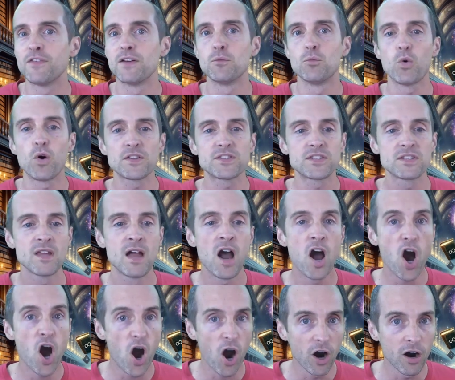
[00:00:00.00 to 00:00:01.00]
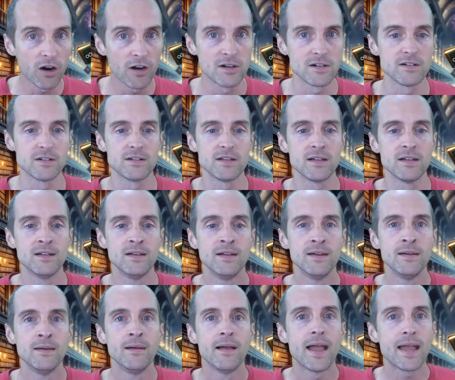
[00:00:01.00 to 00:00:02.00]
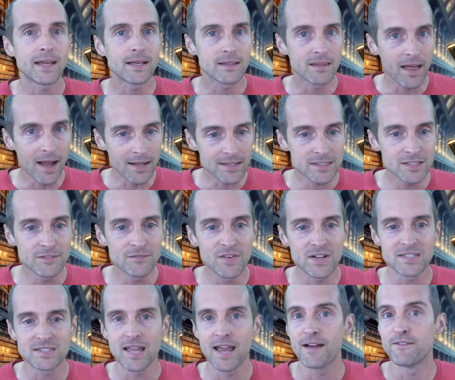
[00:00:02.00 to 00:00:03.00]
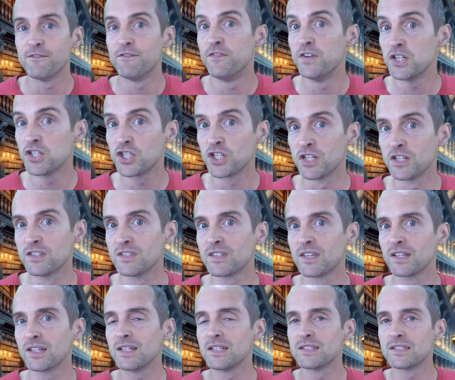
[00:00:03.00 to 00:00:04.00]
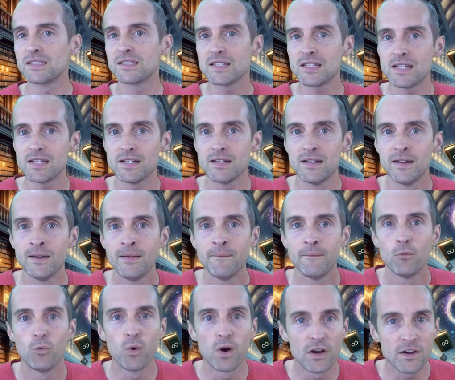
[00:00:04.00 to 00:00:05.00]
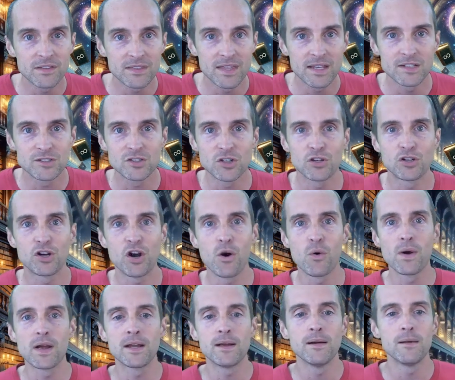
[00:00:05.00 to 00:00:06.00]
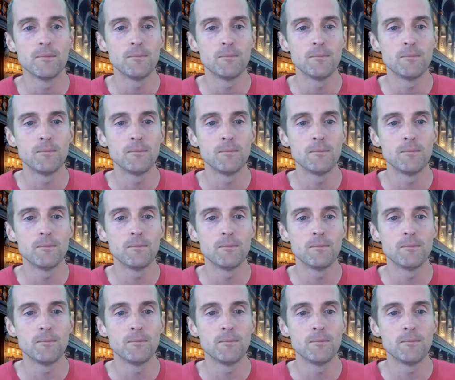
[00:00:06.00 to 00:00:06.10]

And what's hard, lots of us have visions and can see where things are going,